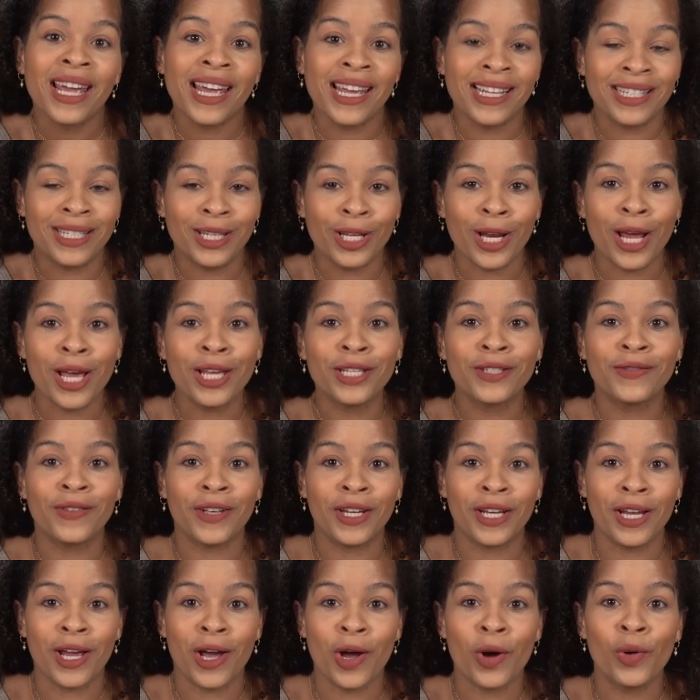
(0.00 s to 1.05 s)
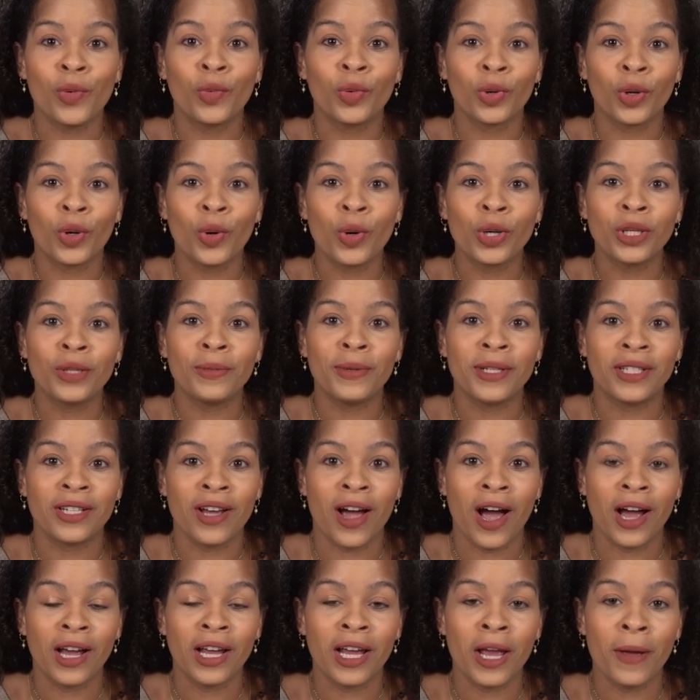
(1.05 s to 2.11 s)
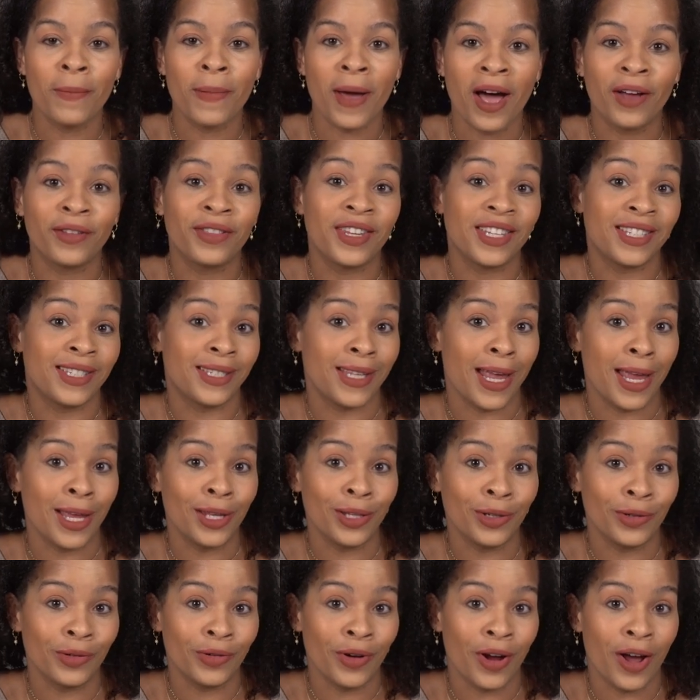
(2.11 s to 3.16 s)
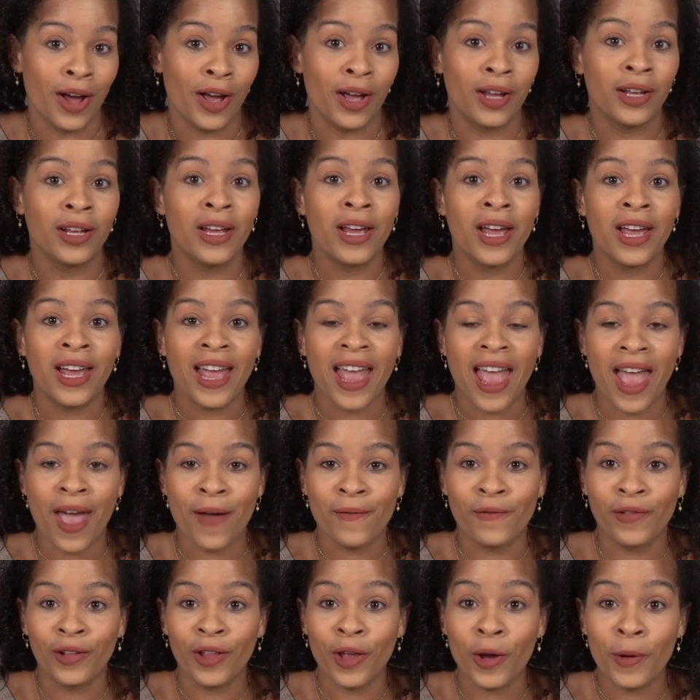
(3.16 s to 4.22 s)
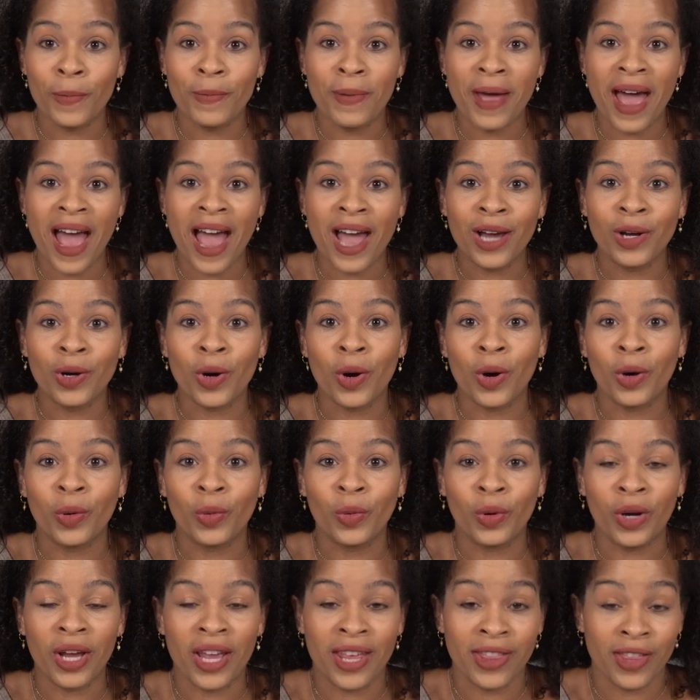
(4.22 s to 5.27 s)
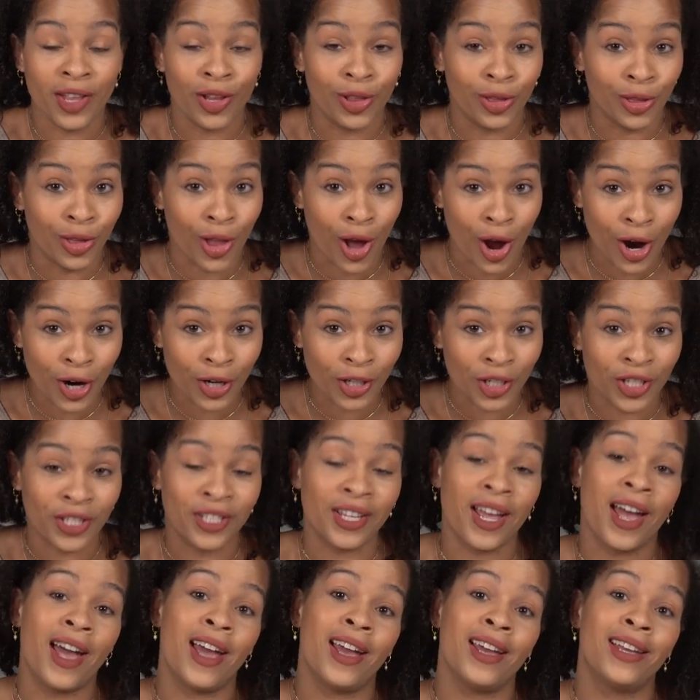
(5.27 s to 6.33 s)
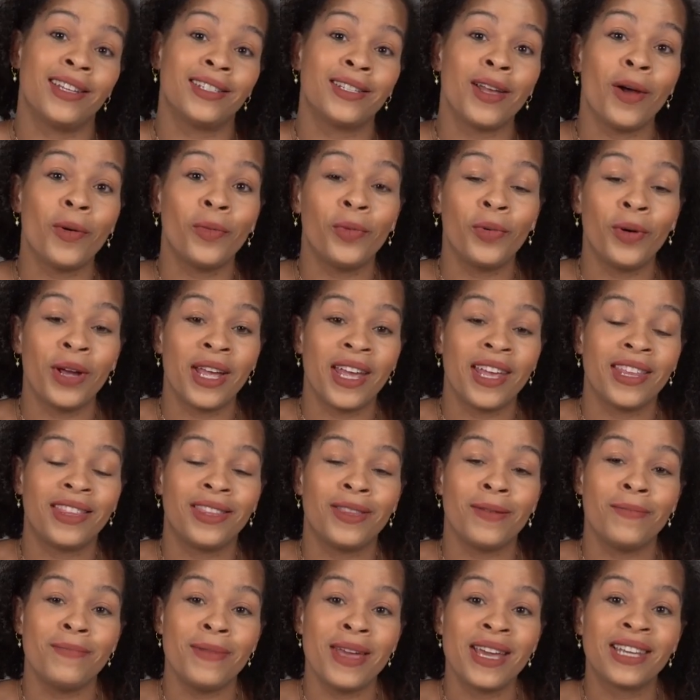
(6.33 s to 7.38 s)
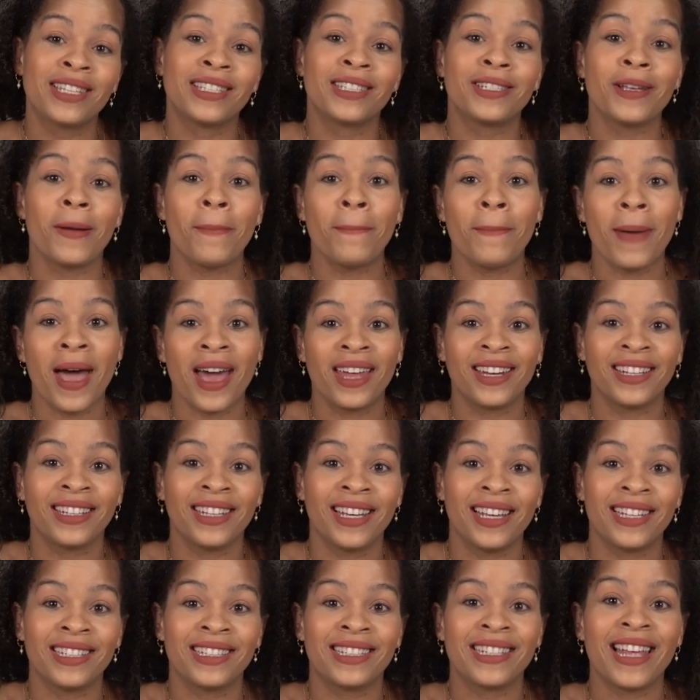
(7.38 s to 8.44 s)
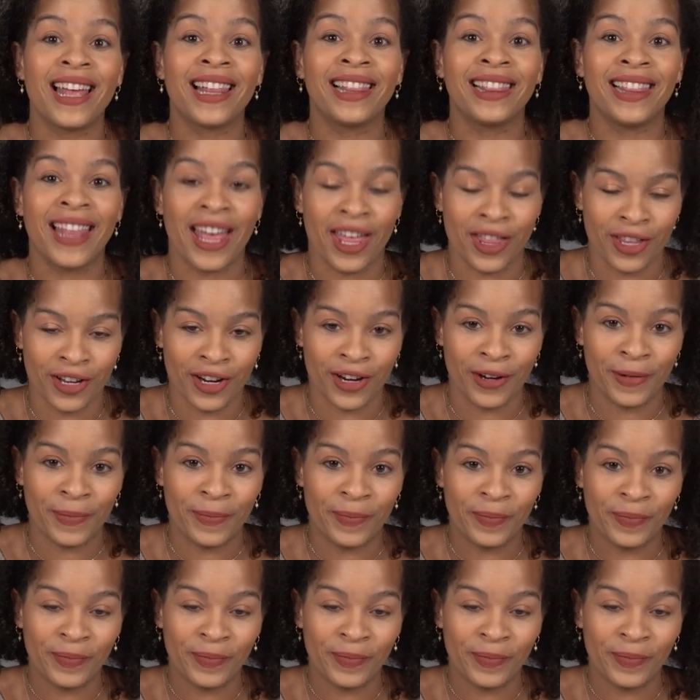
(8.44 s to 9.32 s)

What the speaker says: In today's video, we're going to be talking about the Saint Laurent Envelope Bag in the large size with the mixed matteless leather.